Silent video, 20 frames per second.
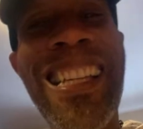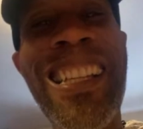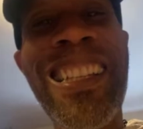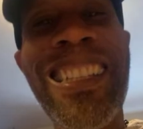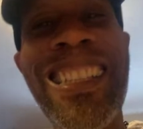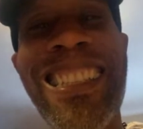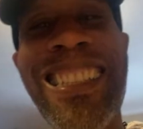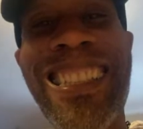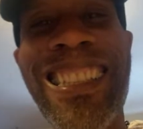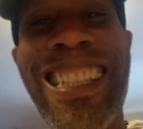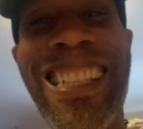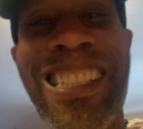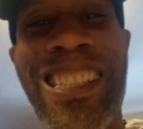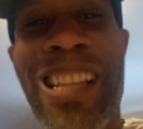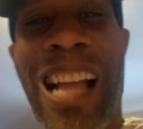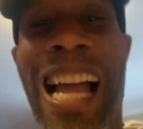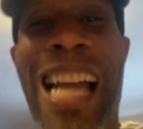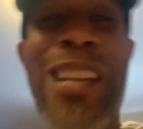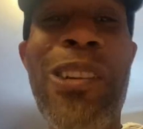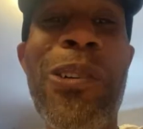Listen to it.
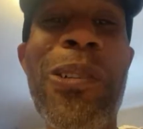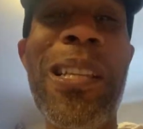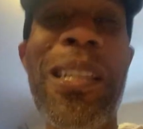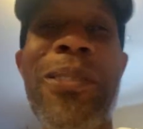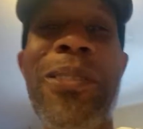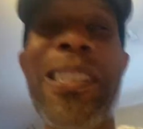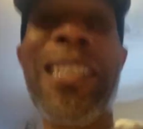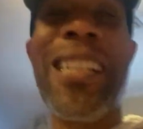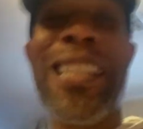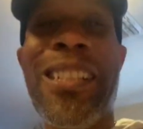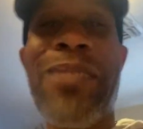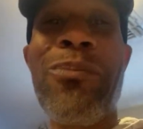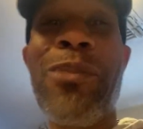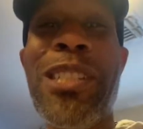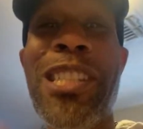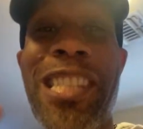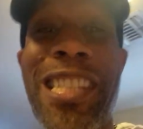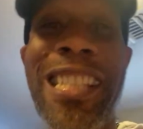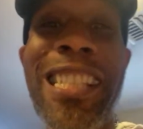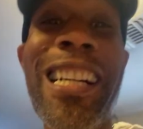I don't give her none,
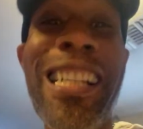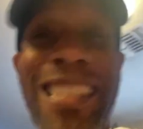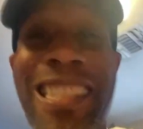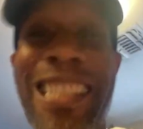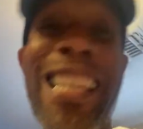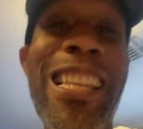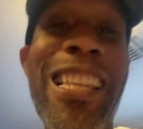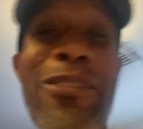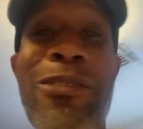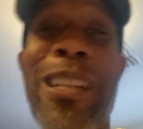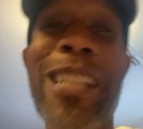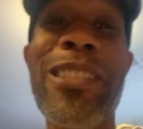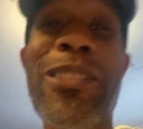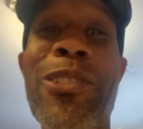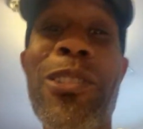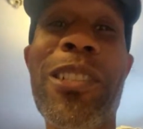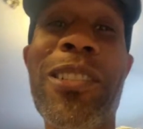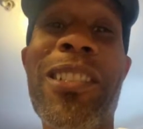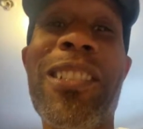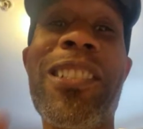but she doesn't eat red
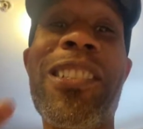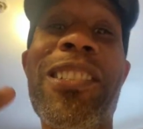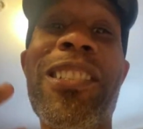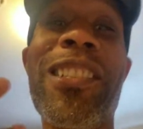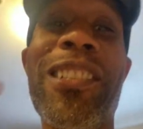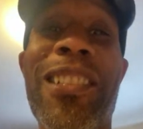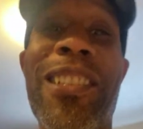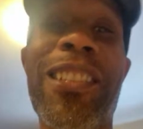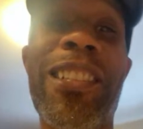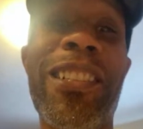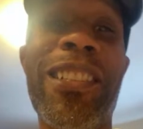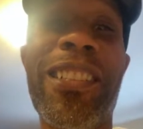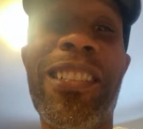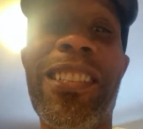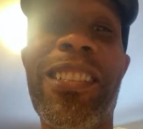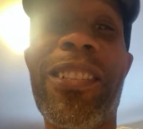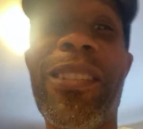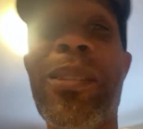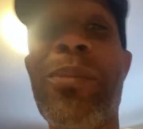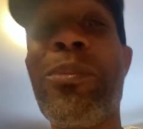sauce because she's
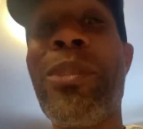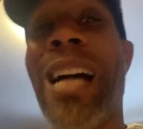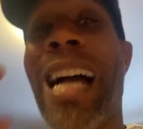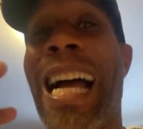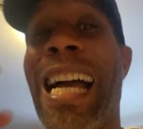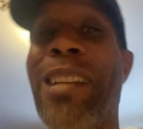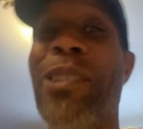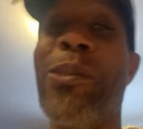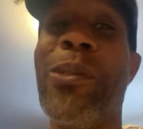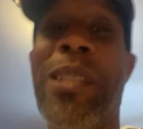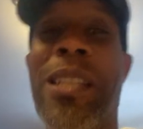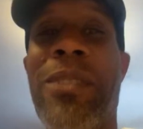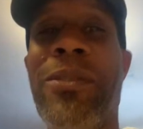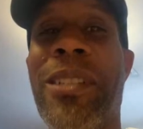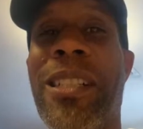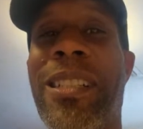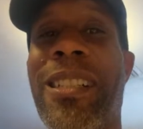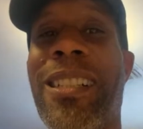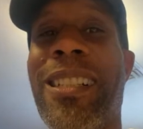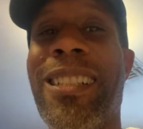allergic to it, but I don't give
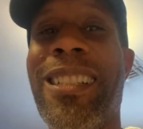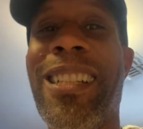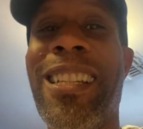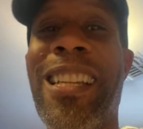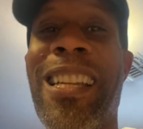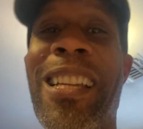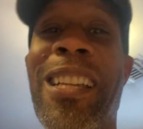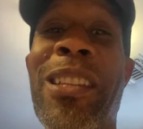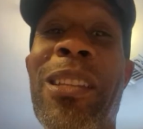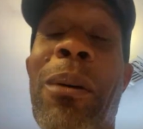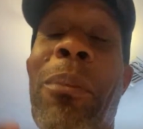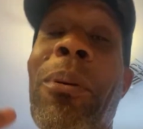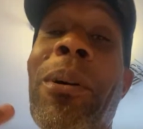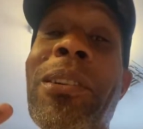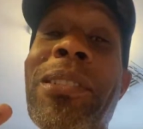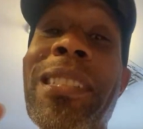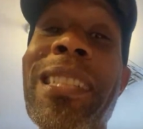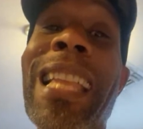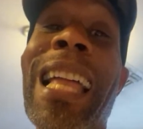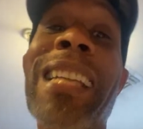her none. The
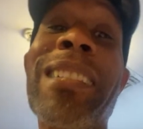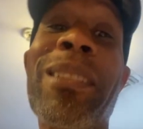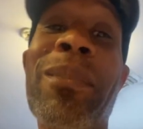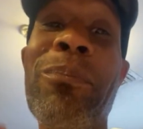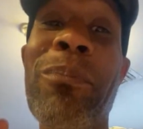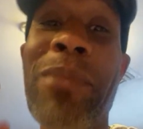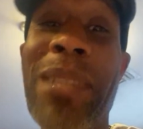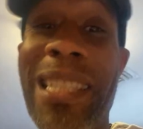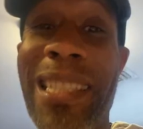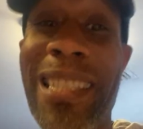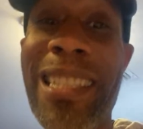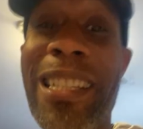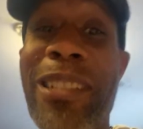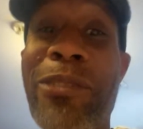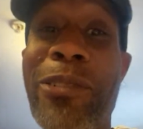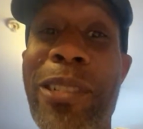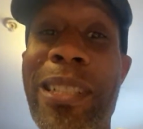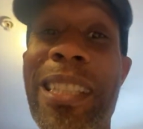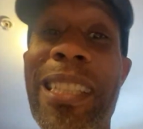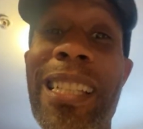person that's missing it
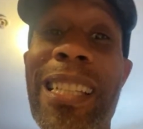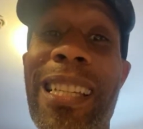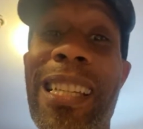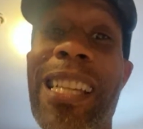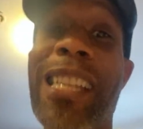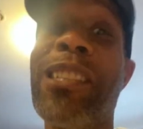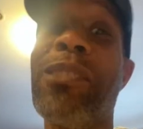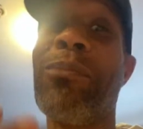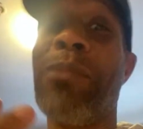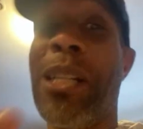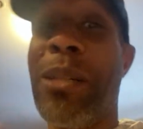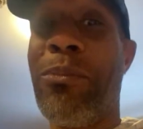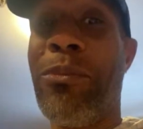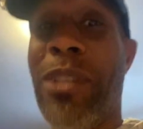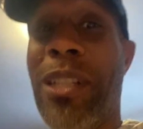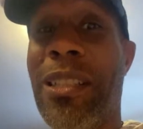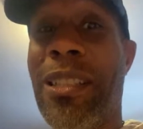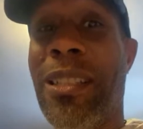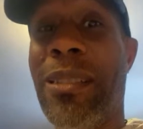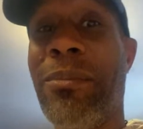really is my
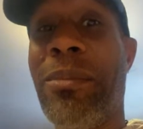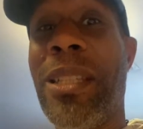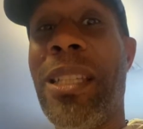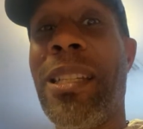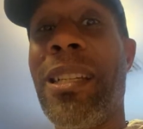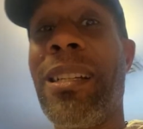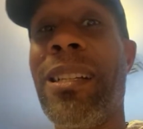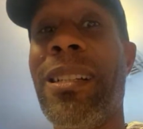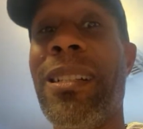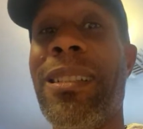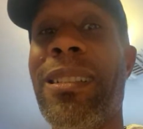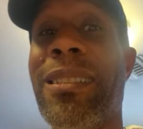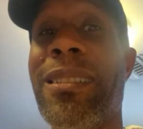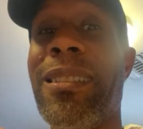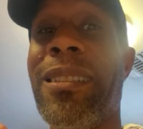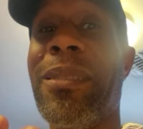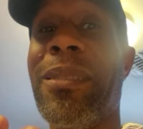brother, because